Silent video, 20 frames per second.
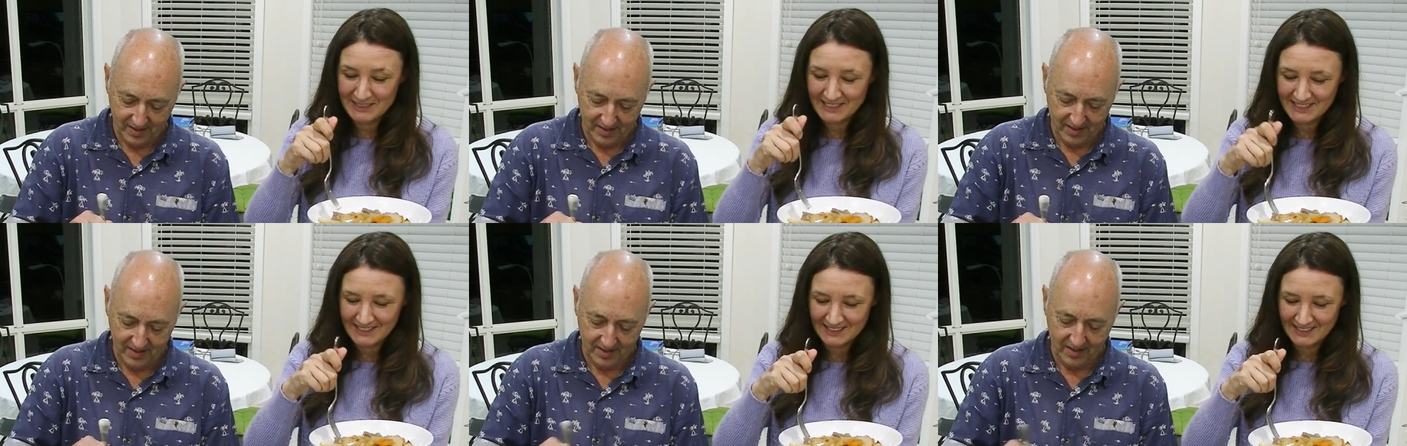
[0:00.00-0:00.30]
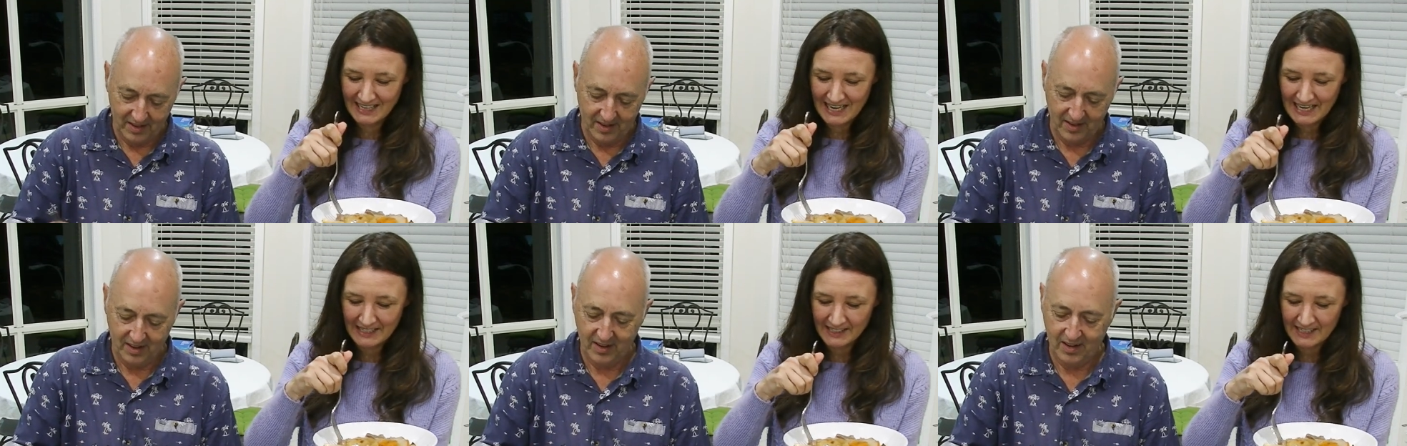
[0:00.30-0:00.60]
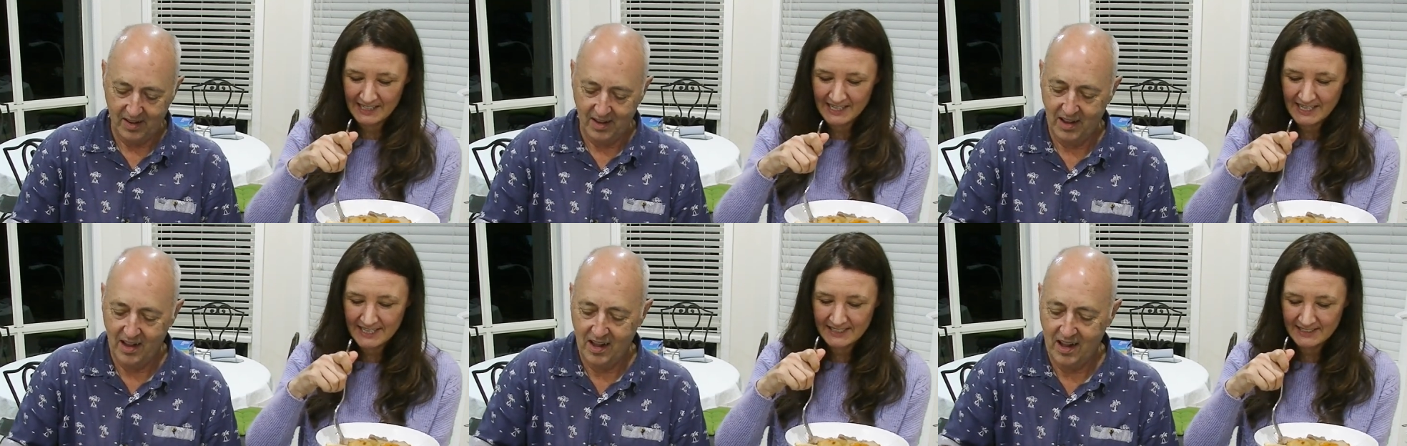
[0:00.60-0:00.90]
Speaker 1: us
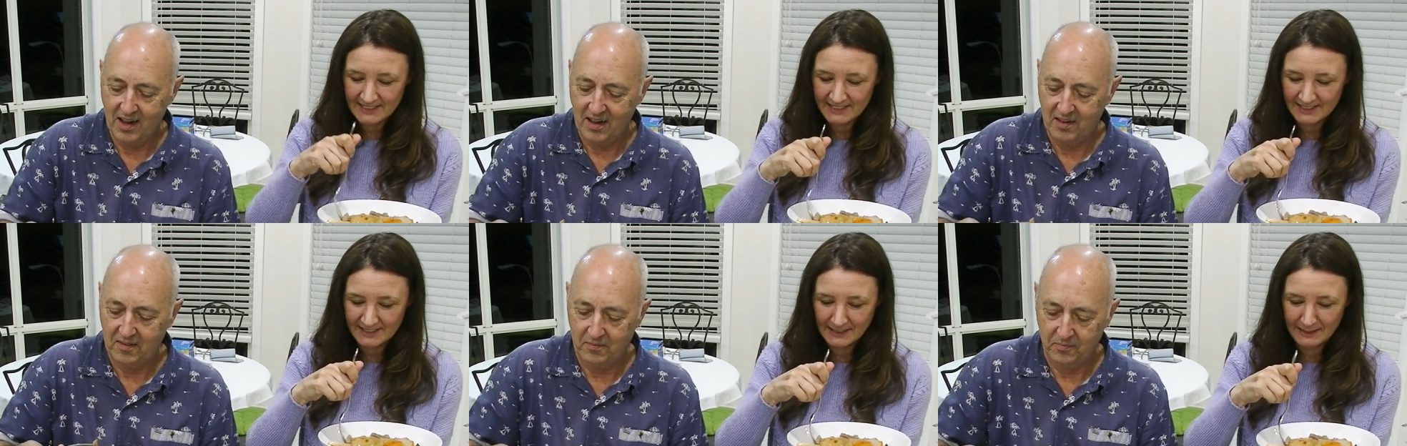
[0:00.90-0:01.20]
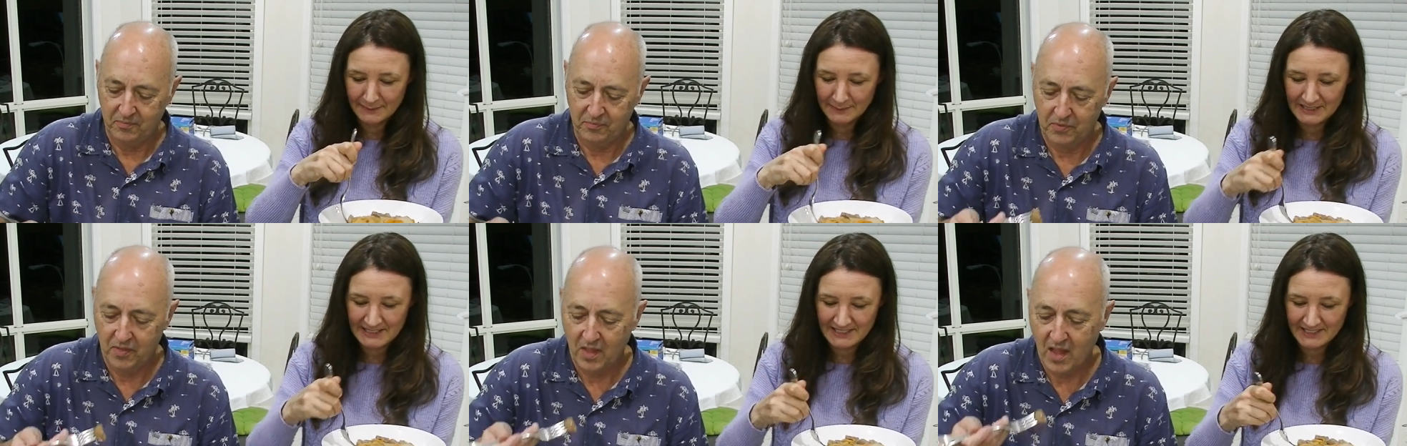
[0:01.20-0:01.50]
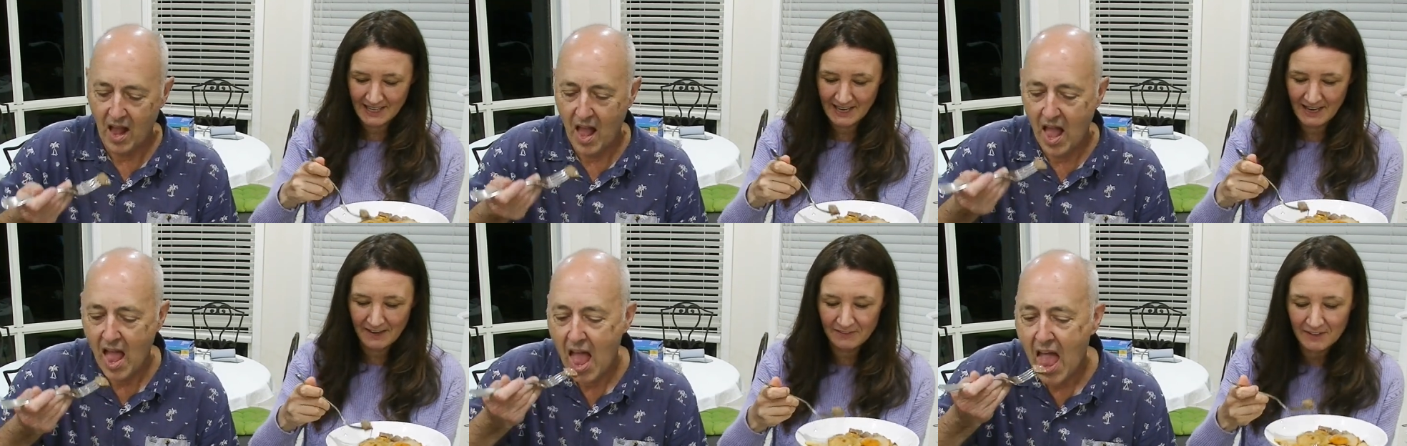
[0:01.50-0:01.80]
luck. Is it going to be
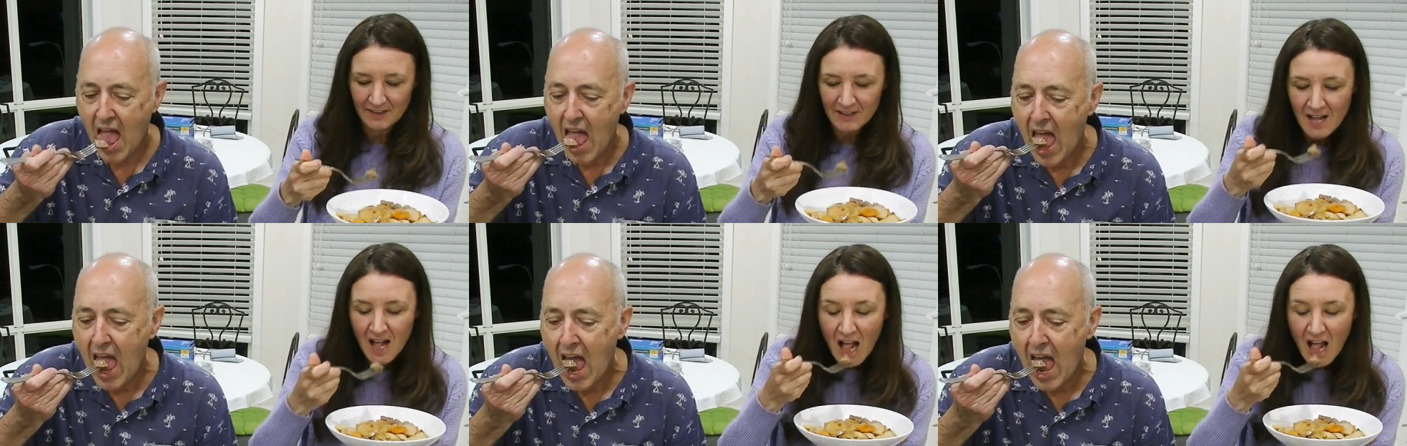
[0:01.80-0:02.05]
tough?